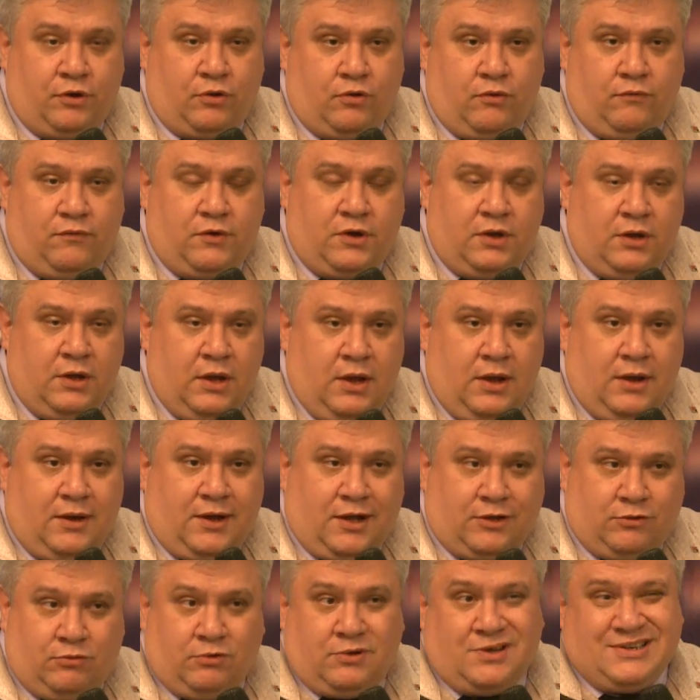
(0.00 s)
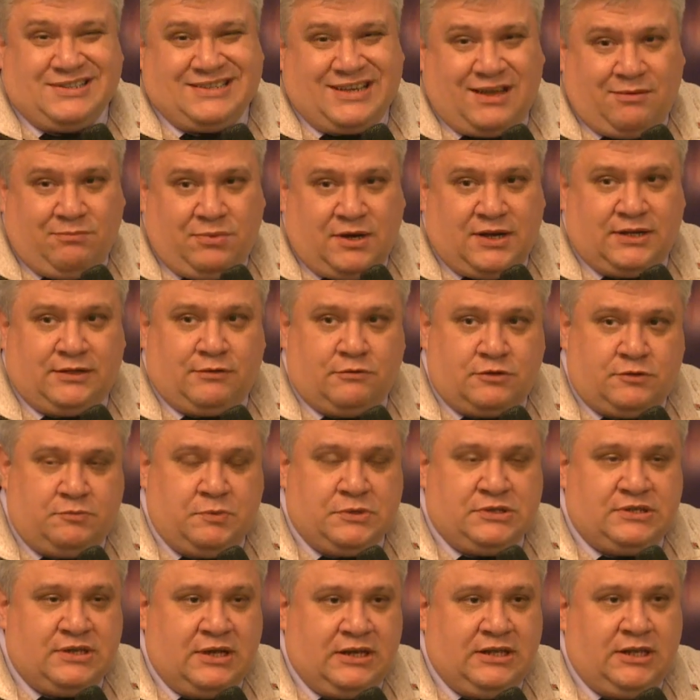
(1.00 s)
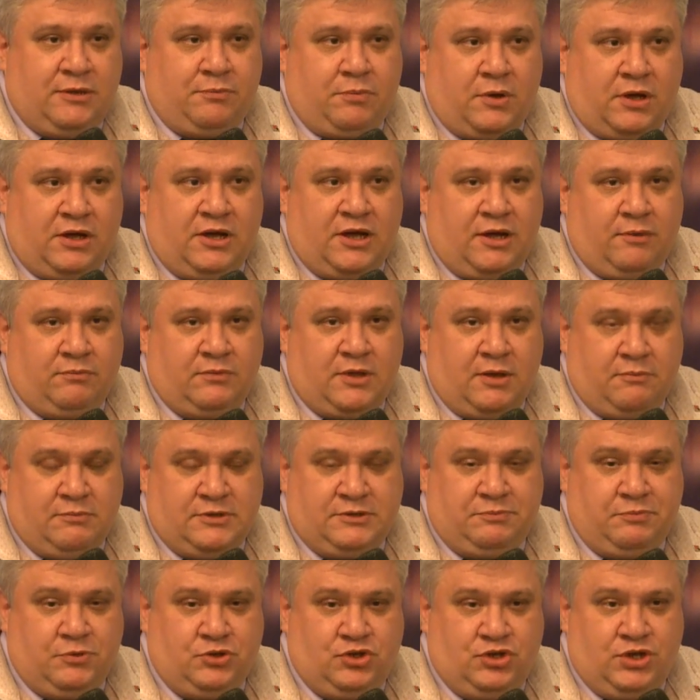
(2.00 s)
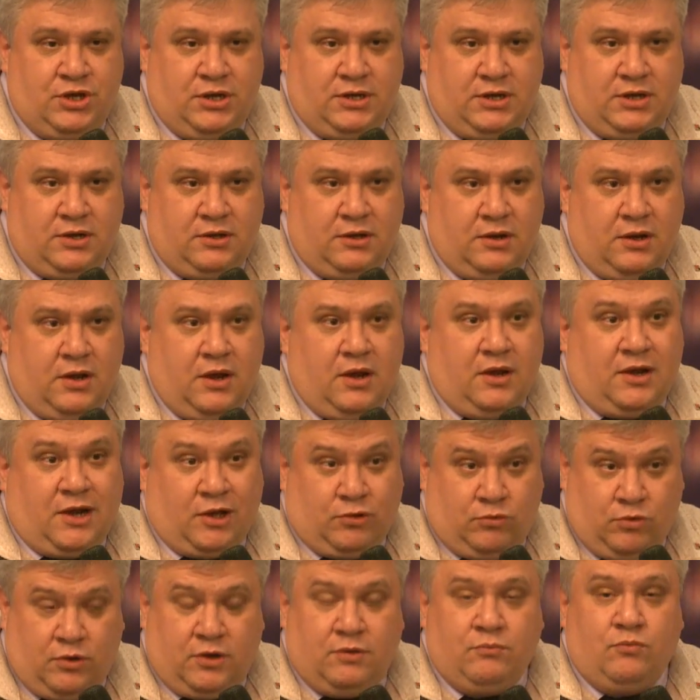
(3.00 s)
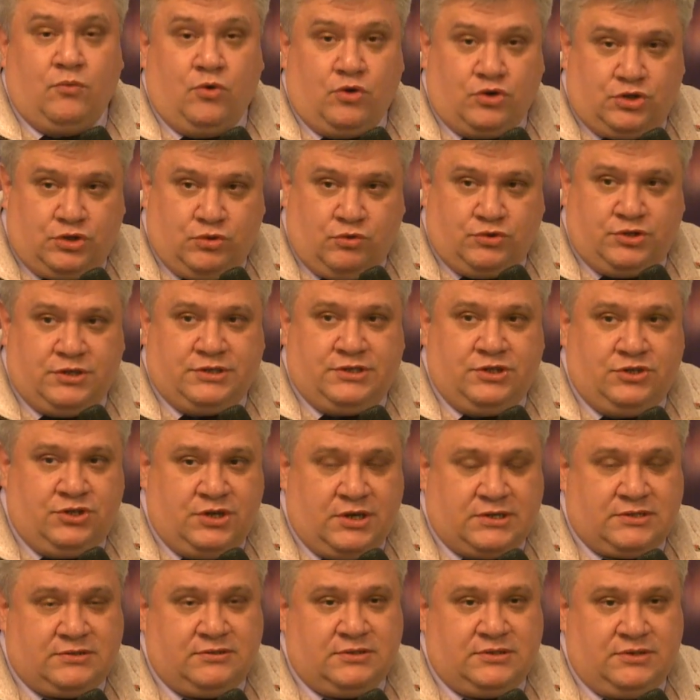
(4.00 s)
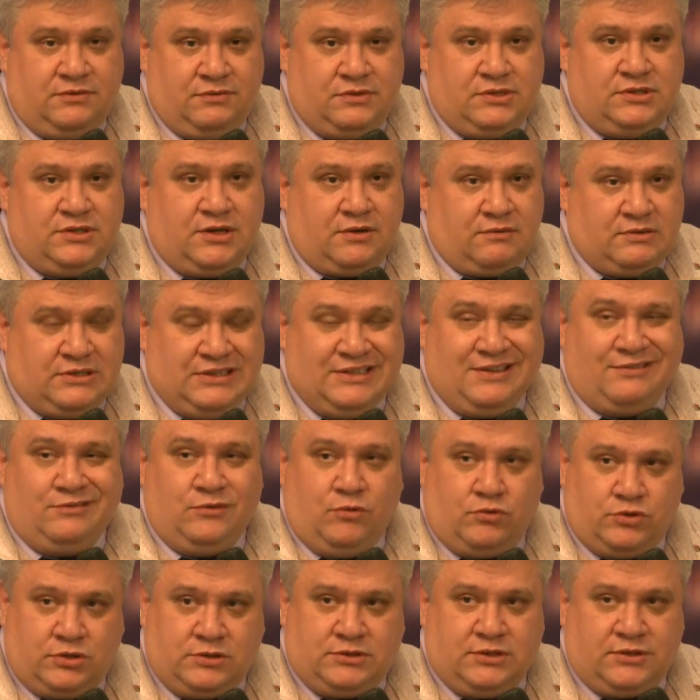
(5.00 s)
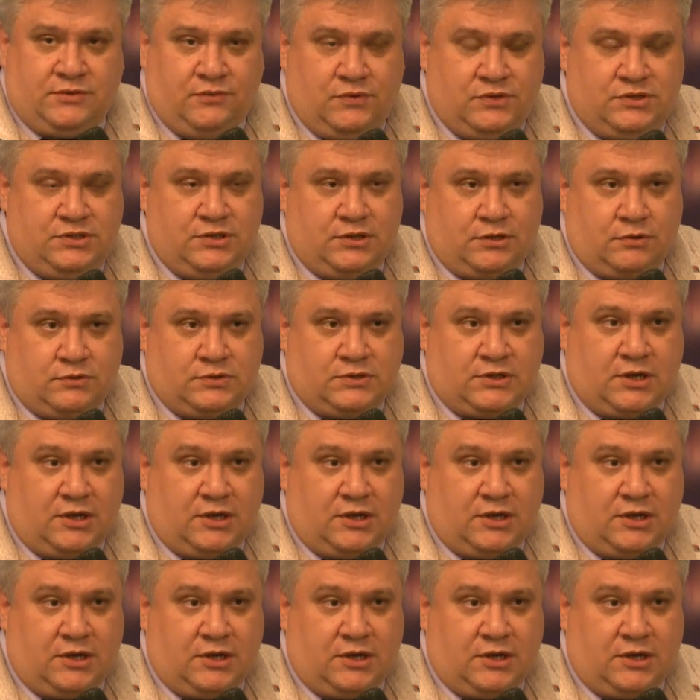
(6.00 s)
resistance, but also it's a tool for a certain